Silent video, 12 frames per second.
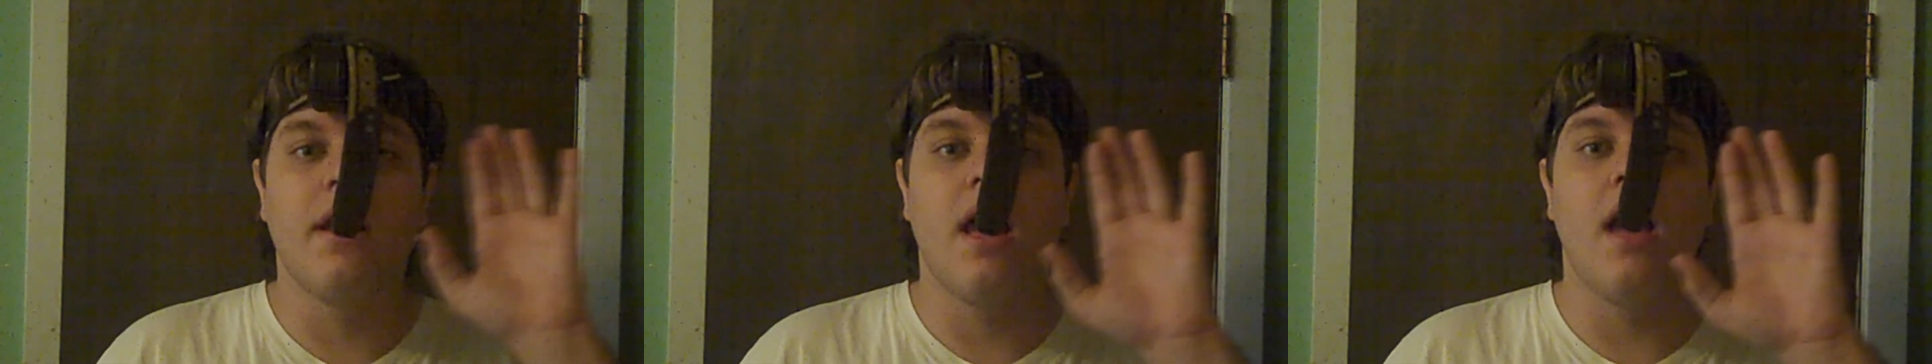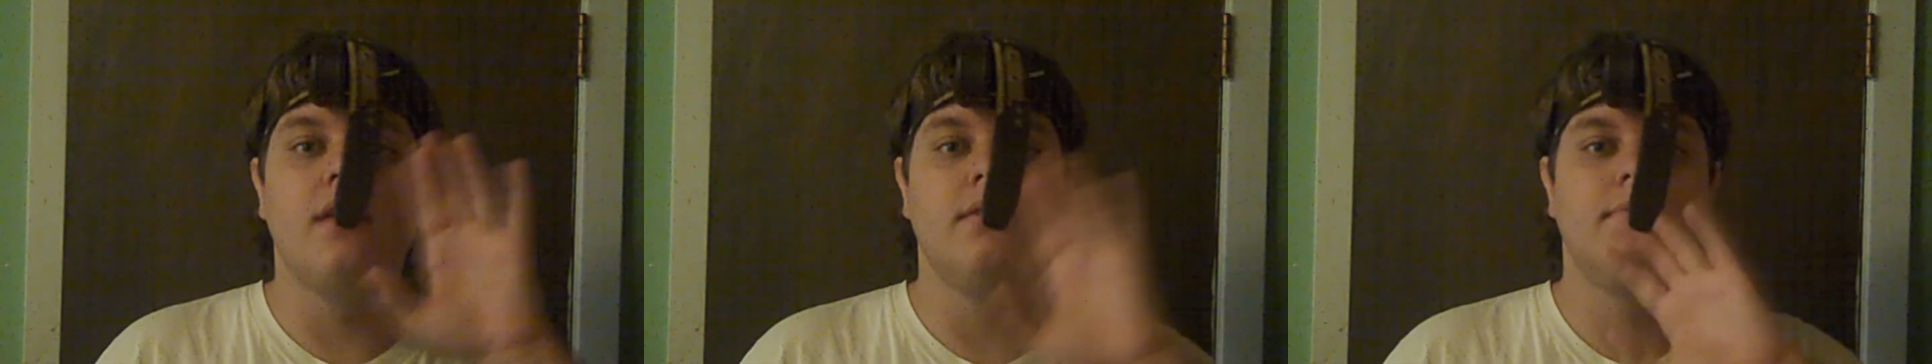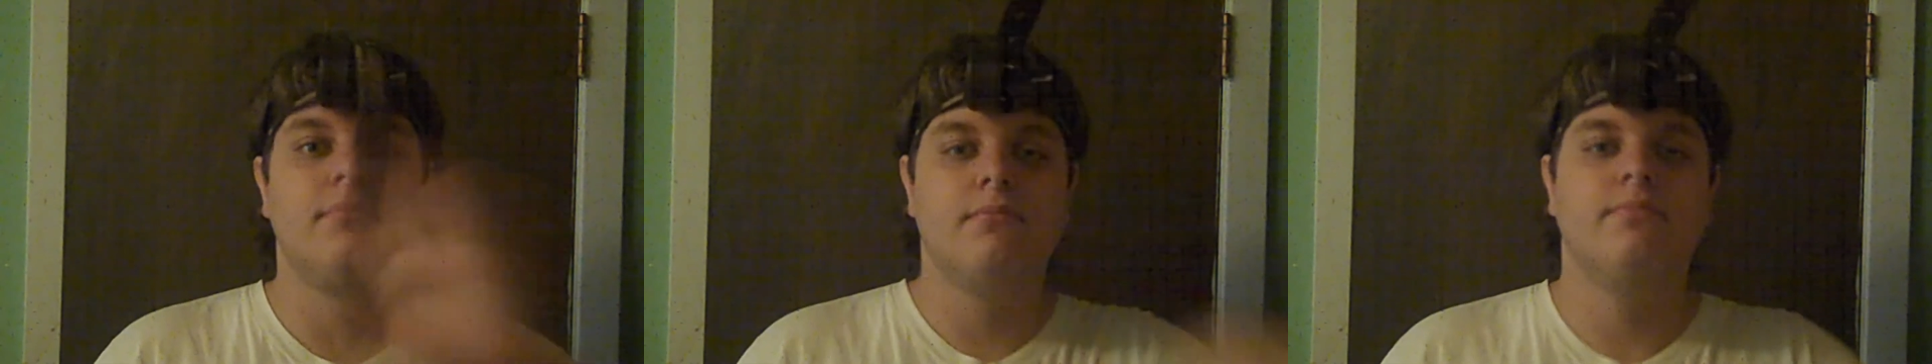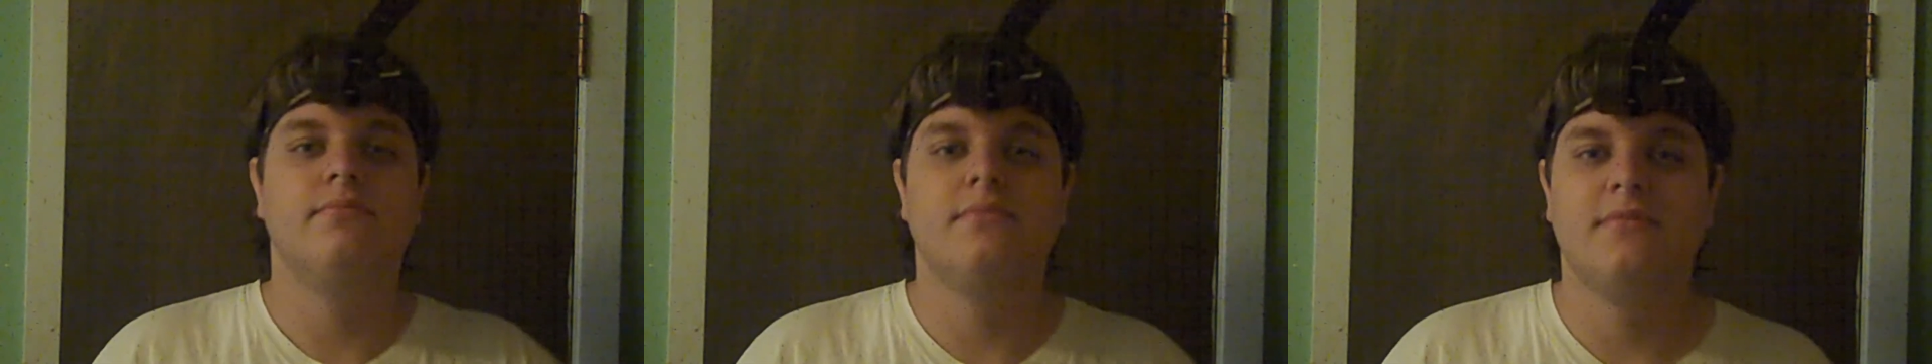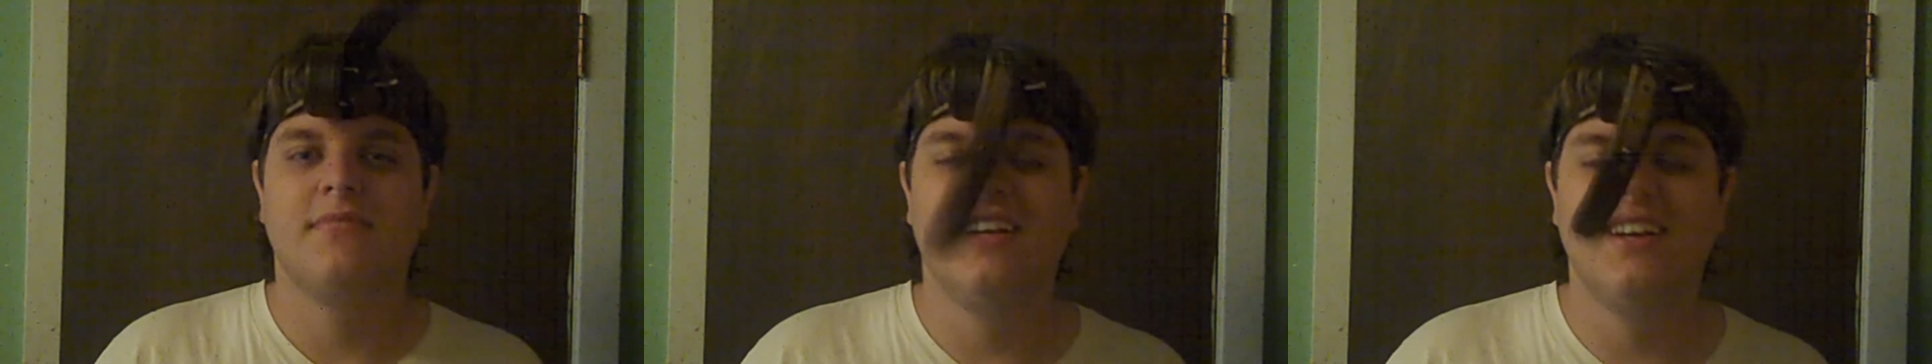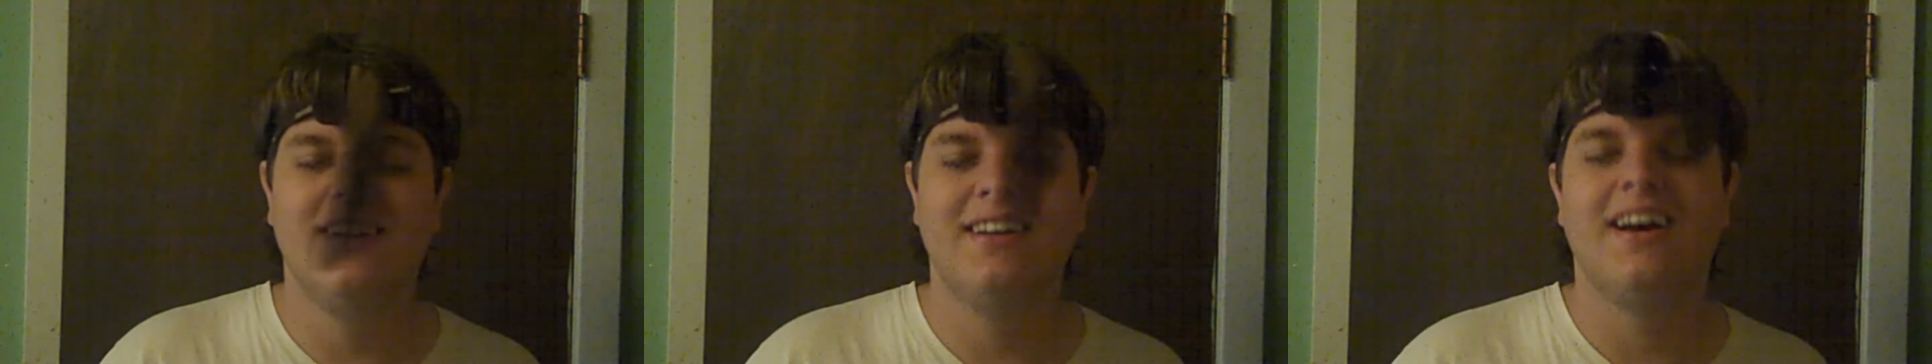head.
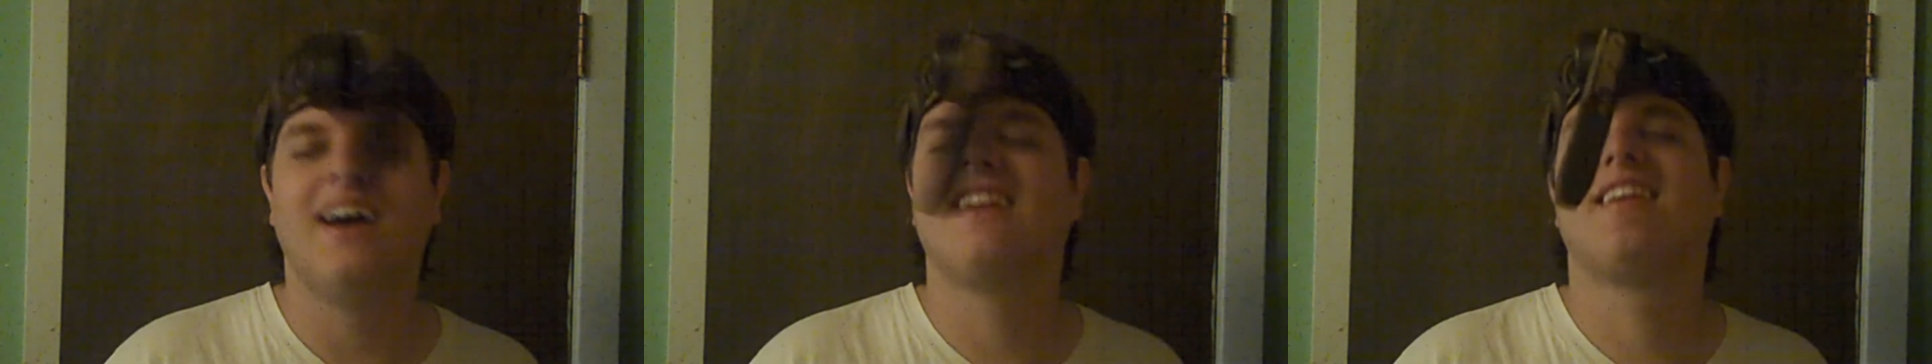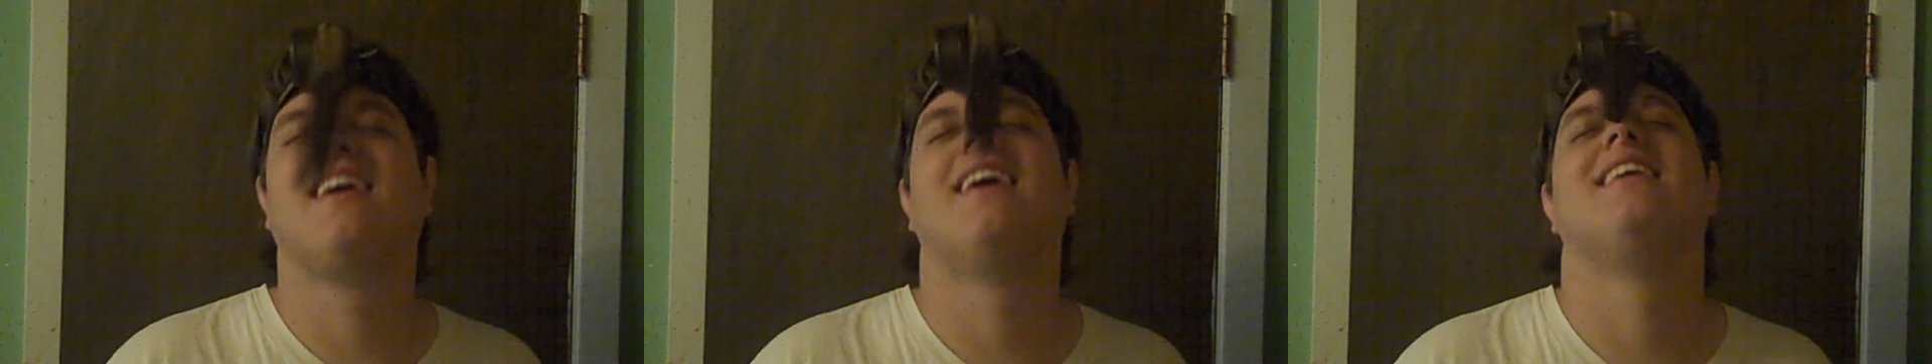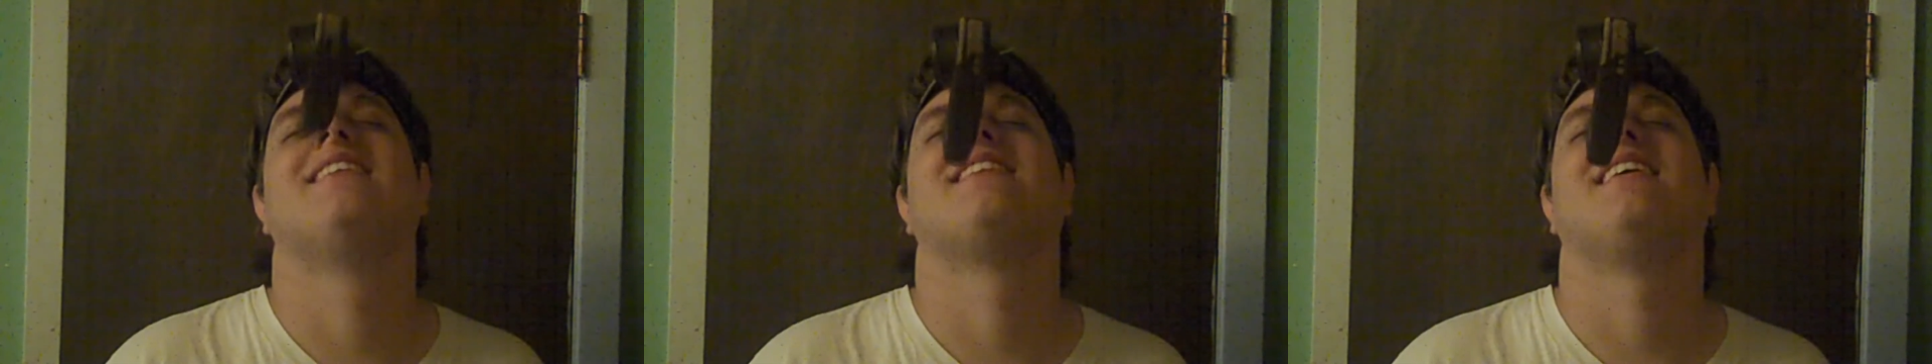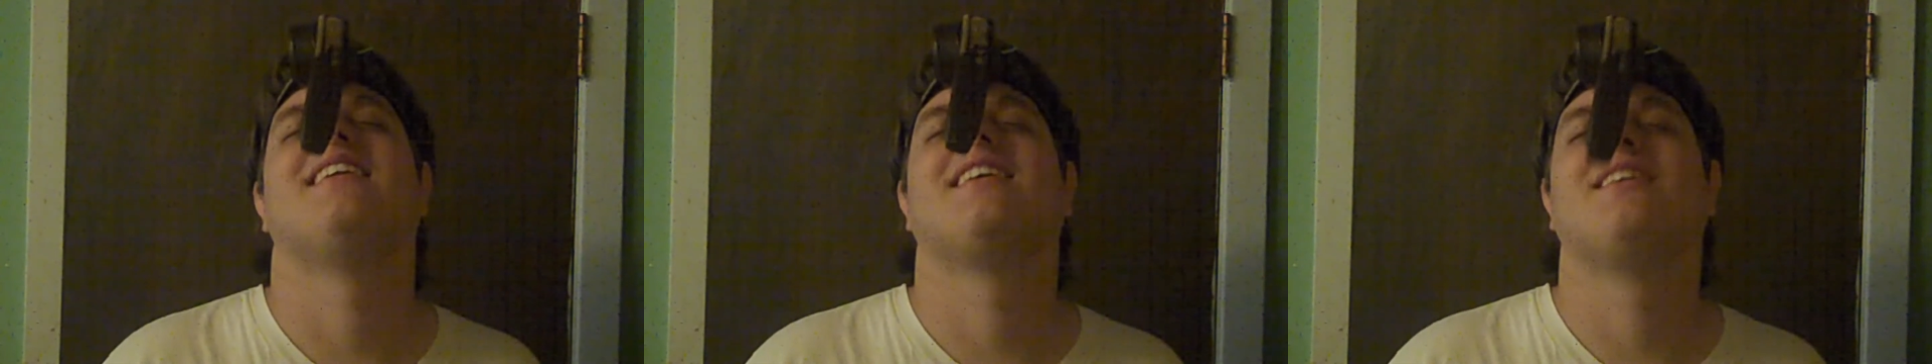I can't sound